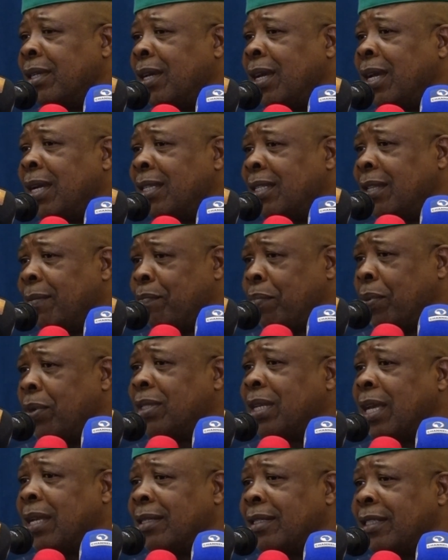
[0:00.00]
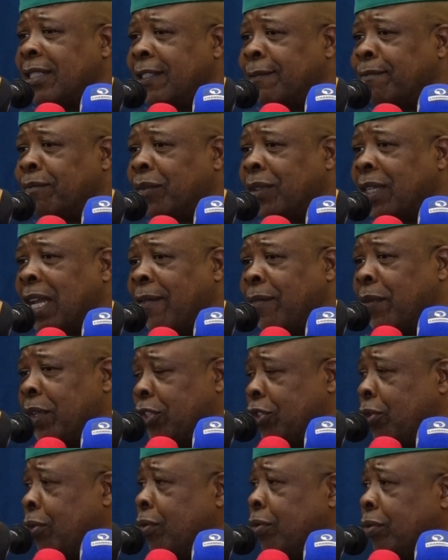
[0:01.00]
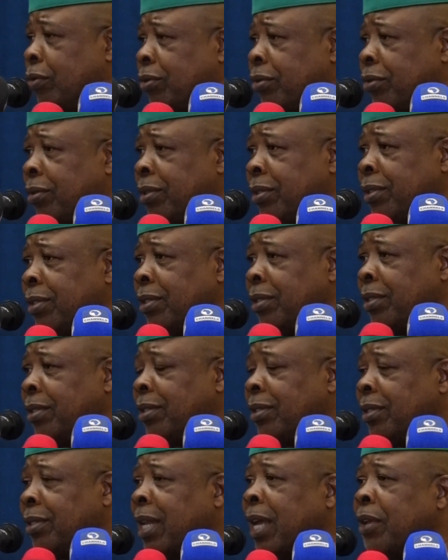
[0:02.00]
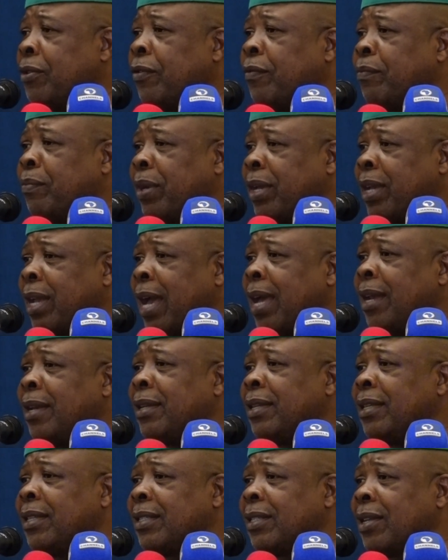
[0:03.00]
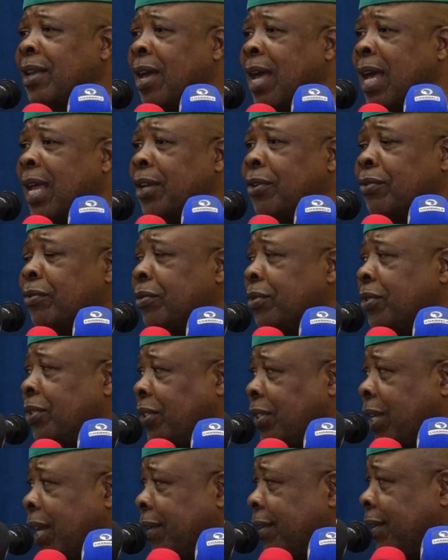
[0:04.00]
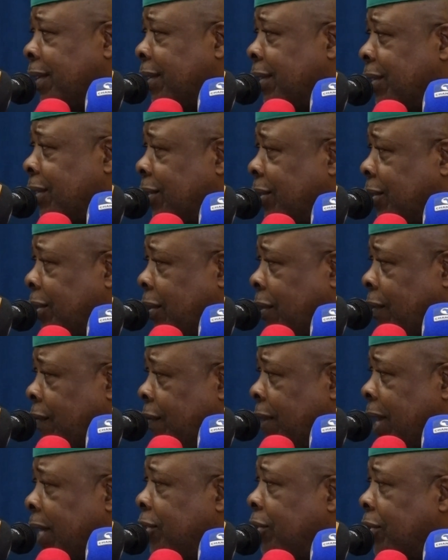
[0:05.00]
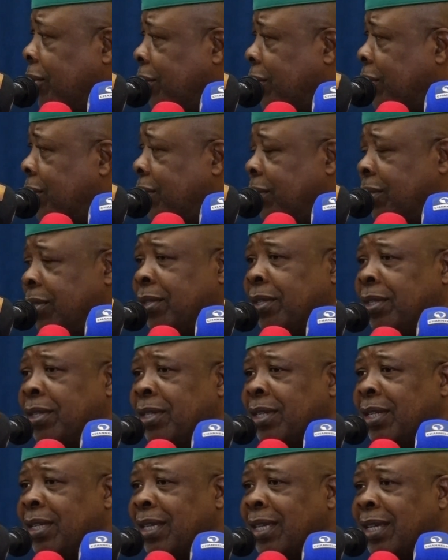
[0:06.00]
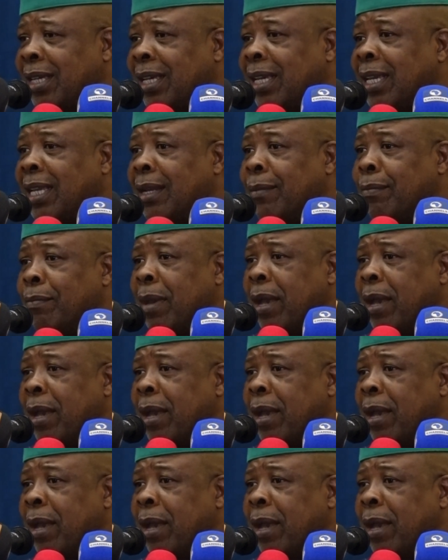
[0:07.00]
And it's important, I've been told, that you began this annual series of lectures in